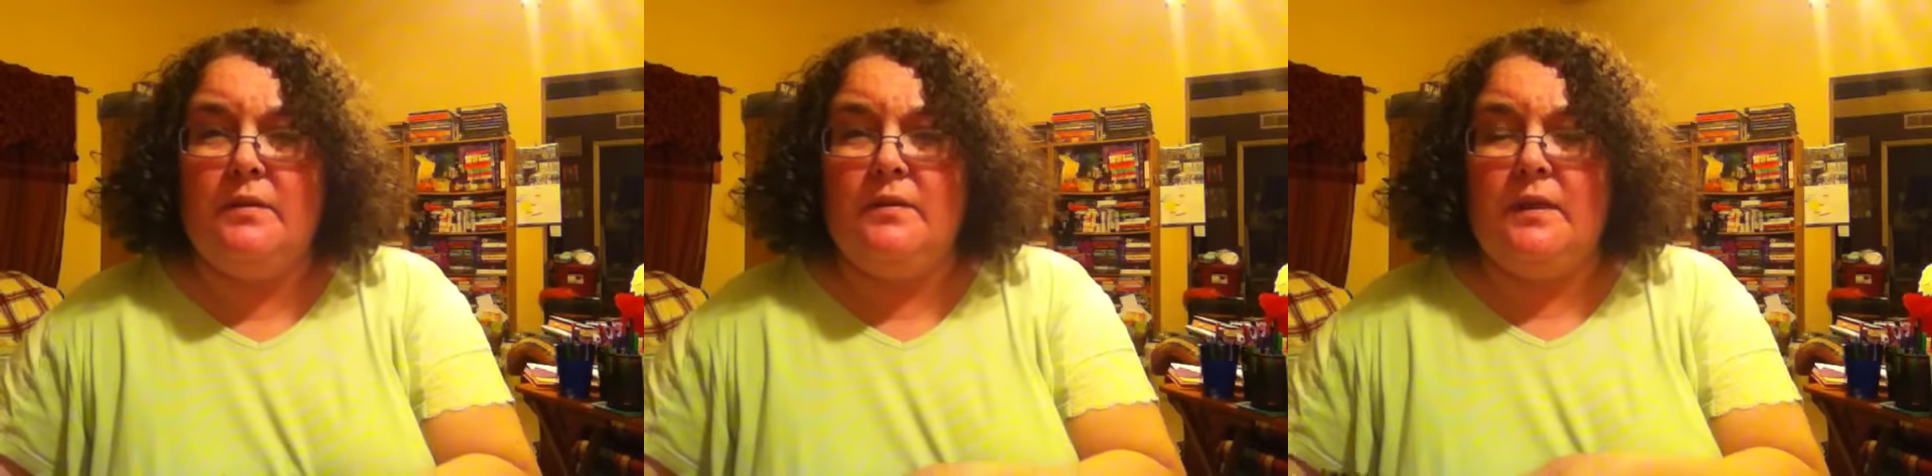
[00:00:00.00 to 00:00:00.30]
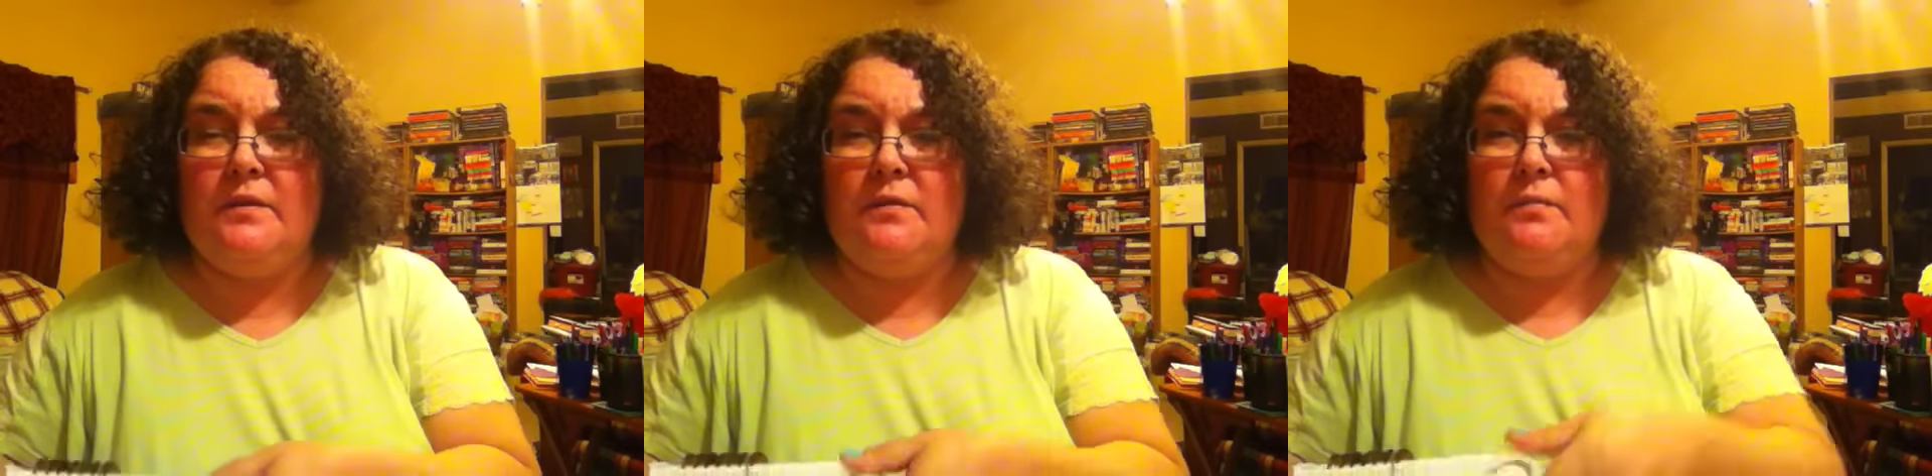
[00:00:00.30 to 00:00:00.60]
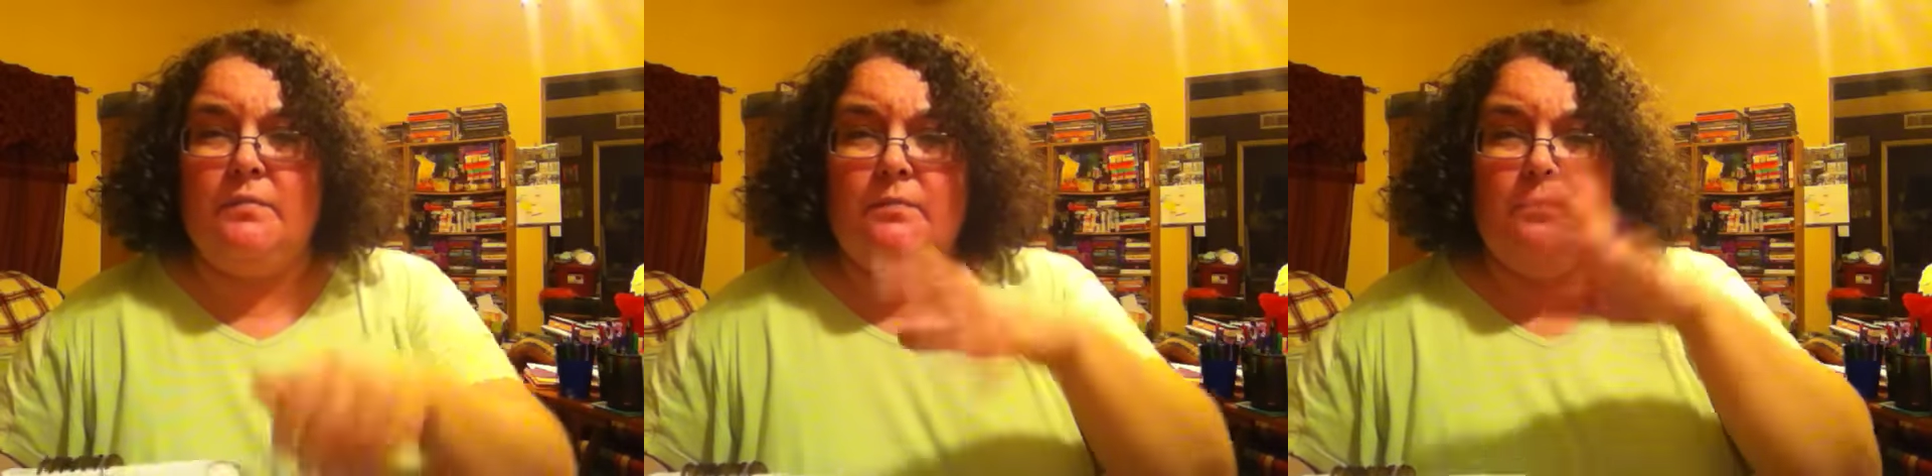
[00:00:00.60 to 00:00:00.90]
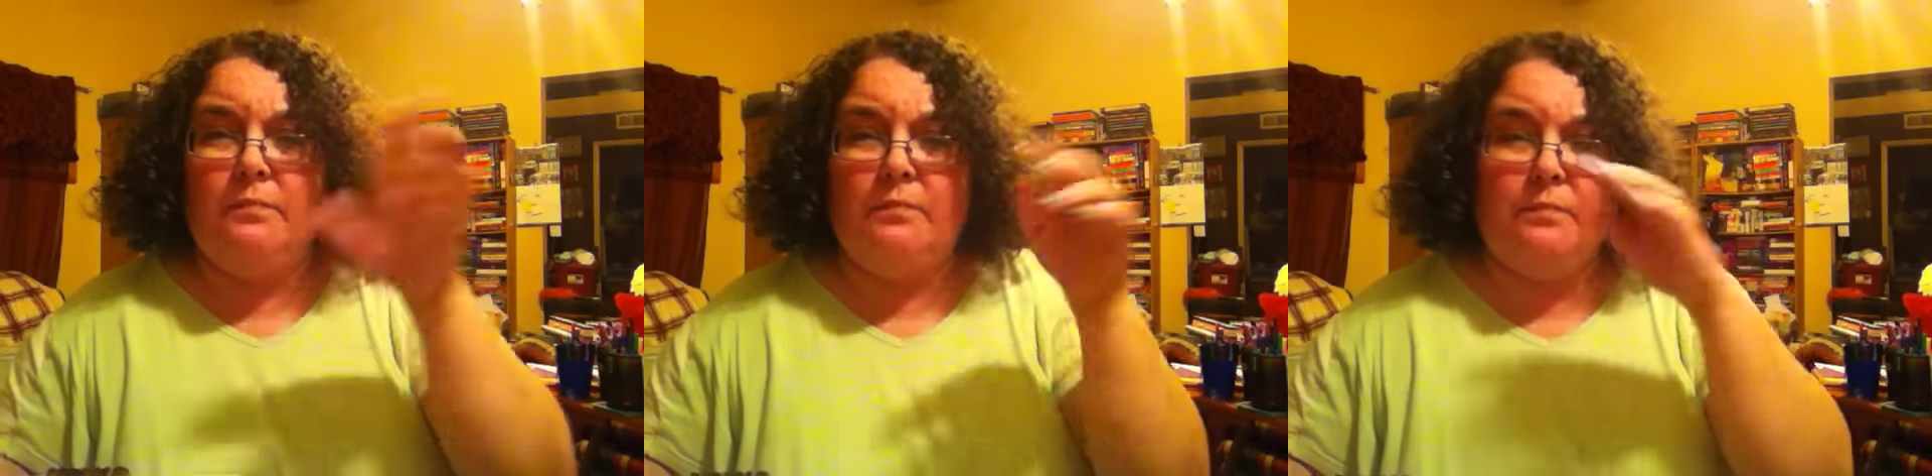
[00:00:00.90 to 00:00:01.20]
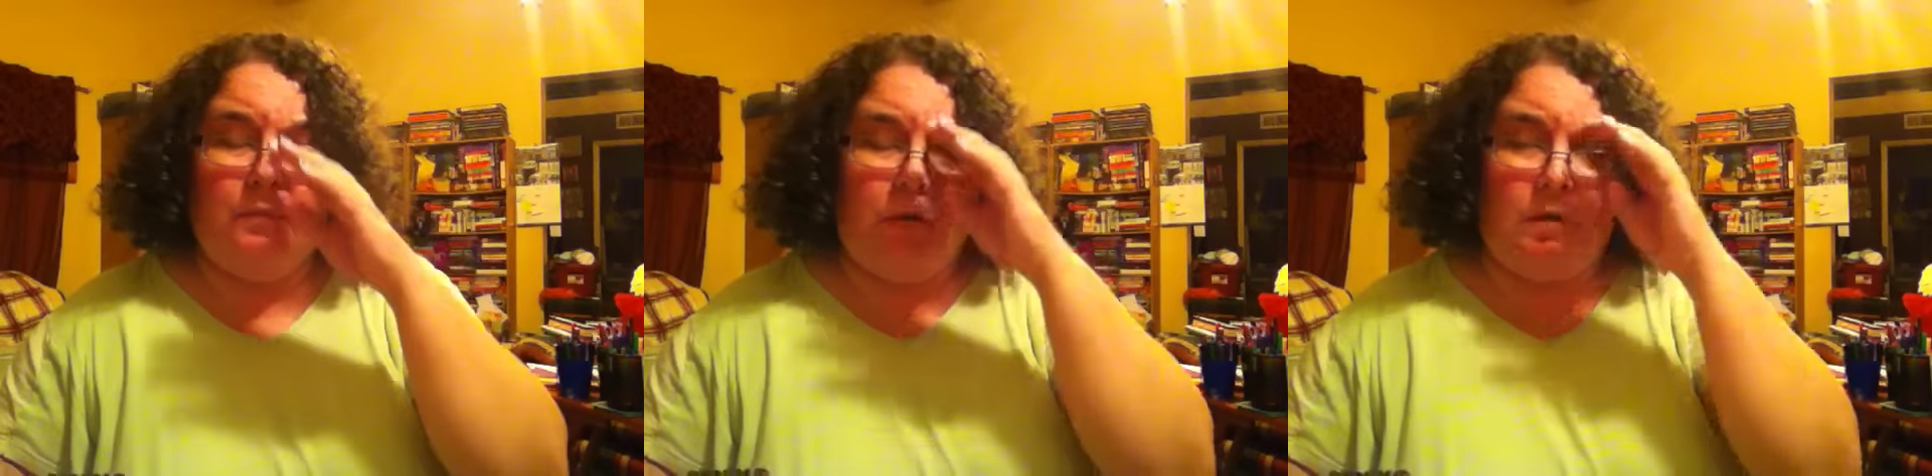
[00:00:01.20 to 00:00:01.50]
This last
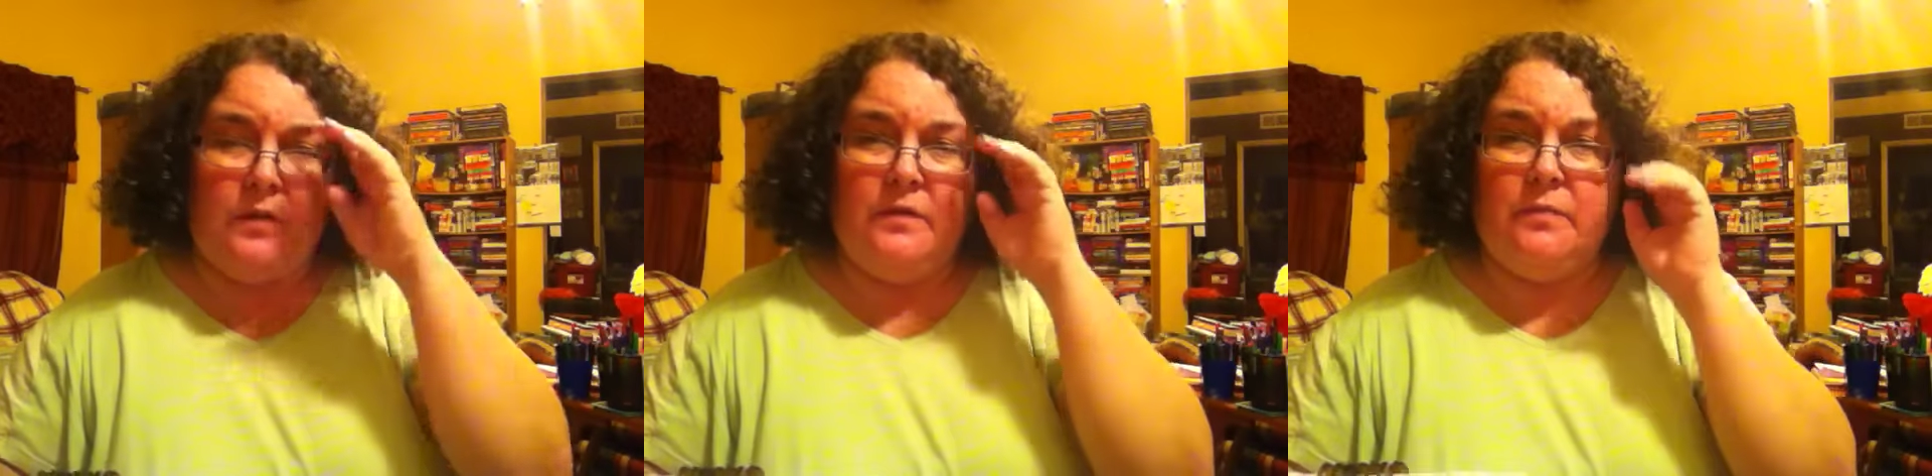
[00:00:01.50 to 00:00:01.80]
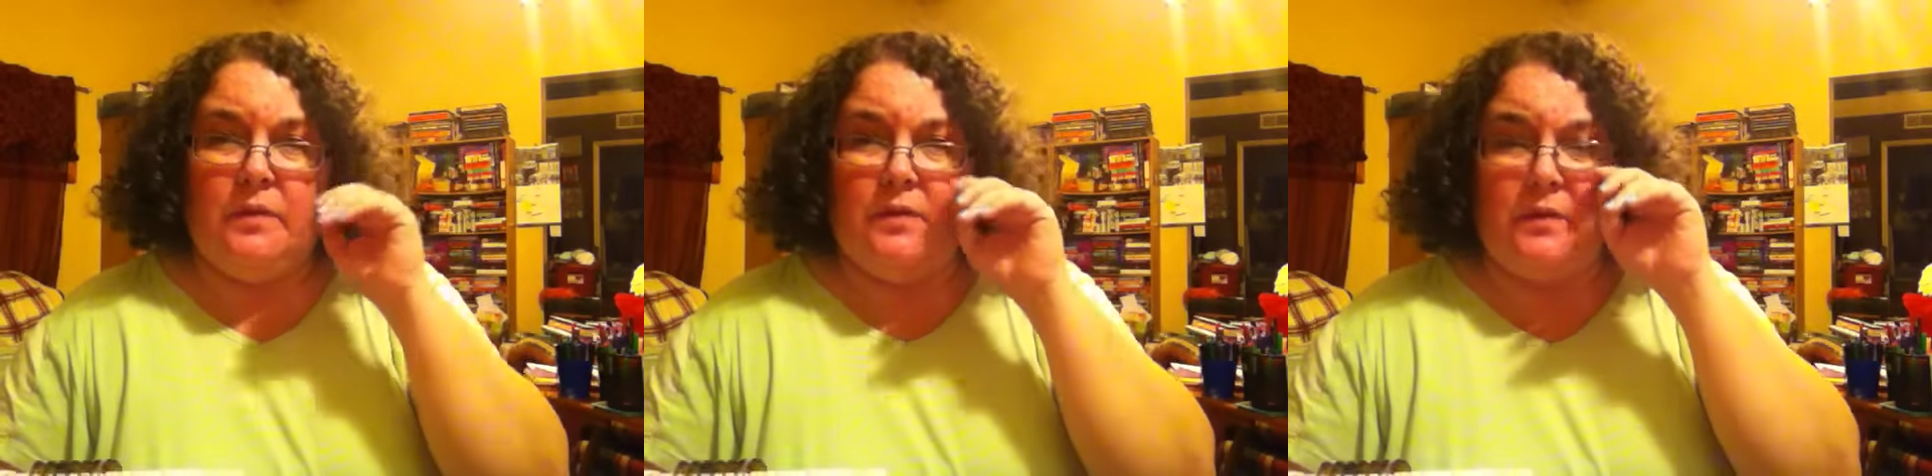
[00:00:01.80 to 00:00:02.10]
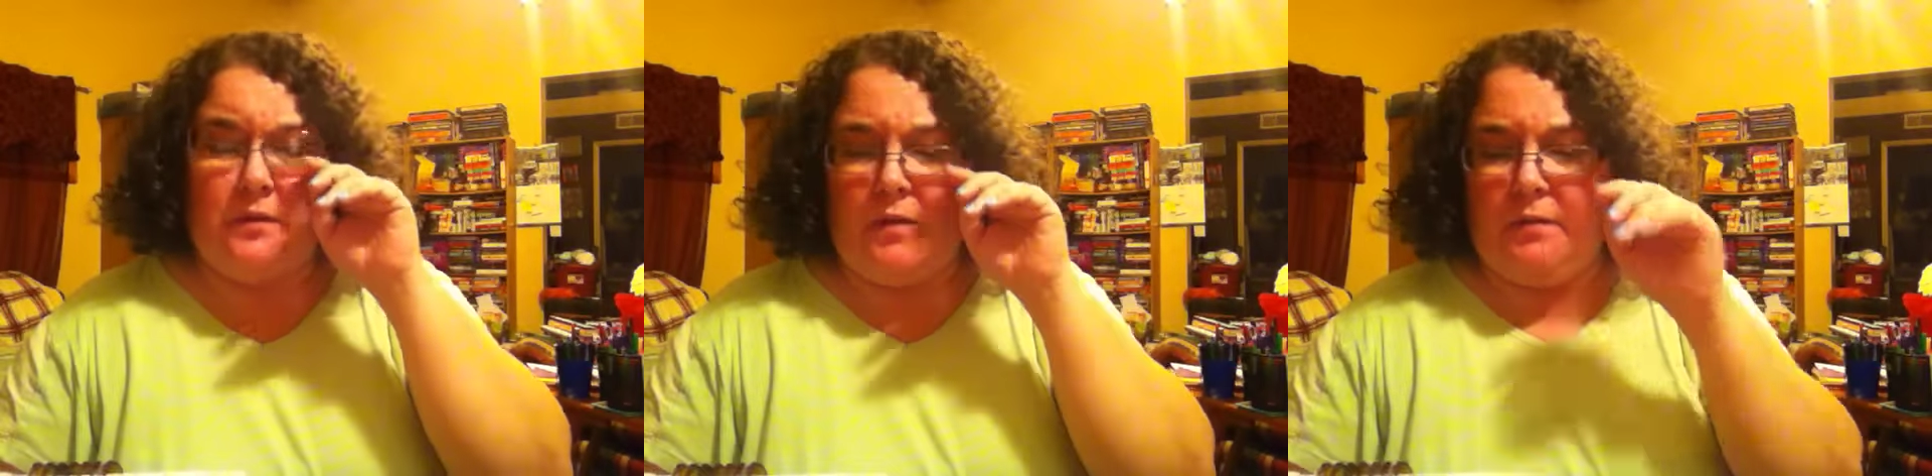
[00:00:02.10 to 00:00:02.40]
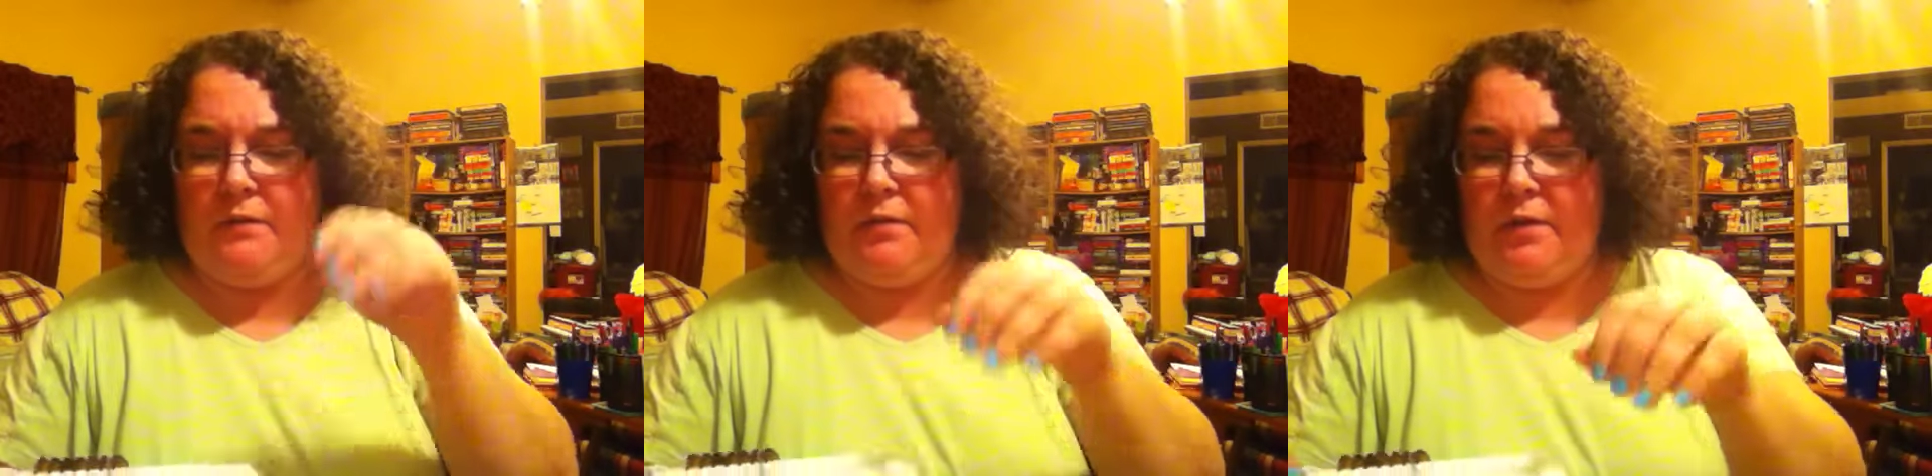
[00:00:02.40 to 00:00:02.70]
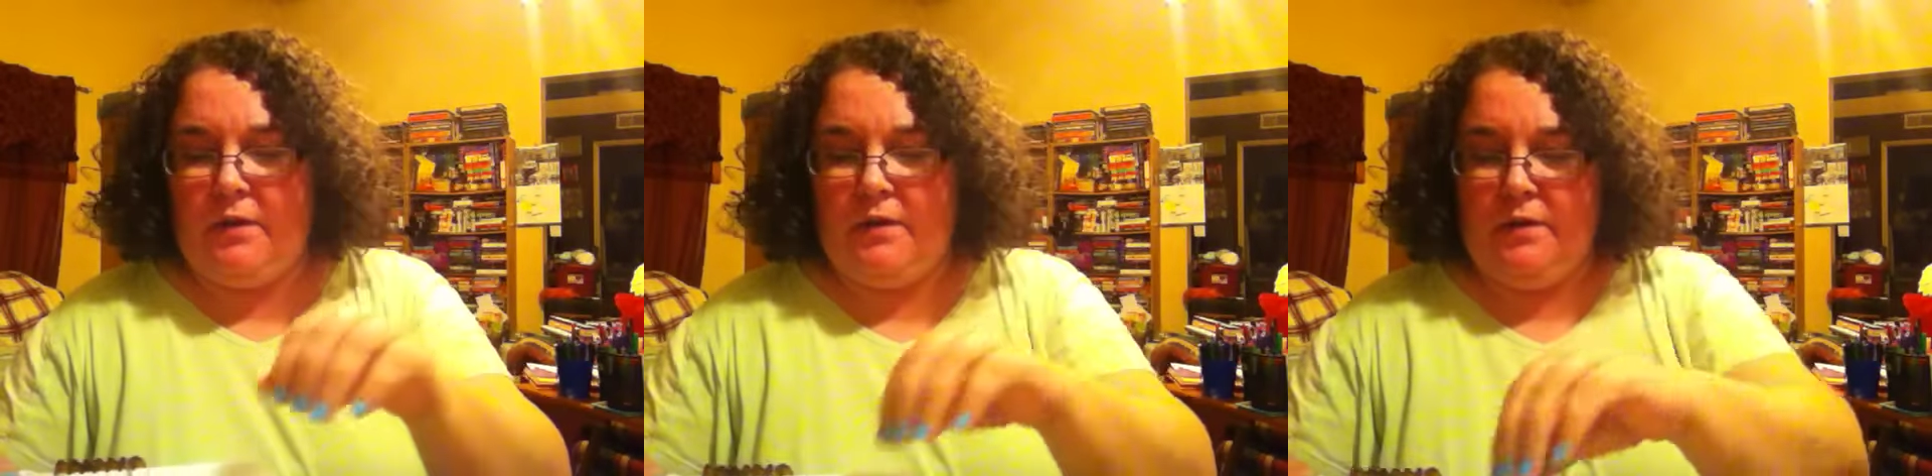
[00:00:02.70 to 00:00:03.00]
part of this month has not been
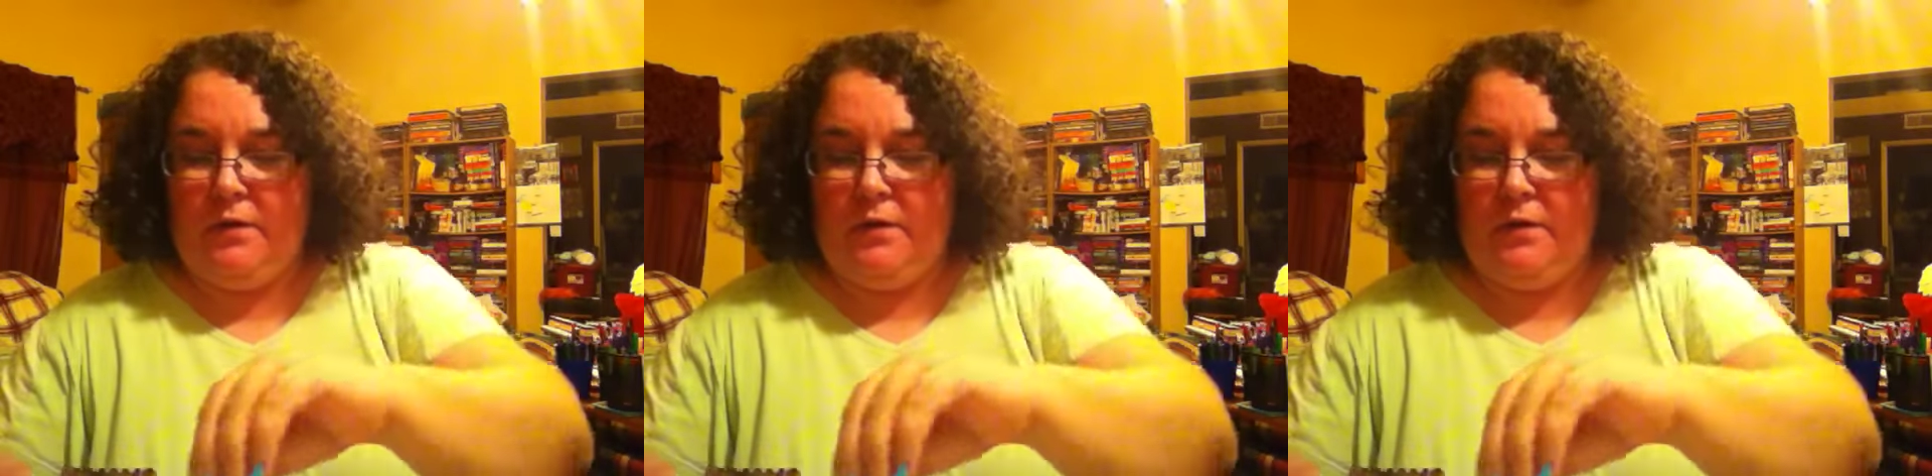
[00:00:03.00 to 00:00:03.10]
very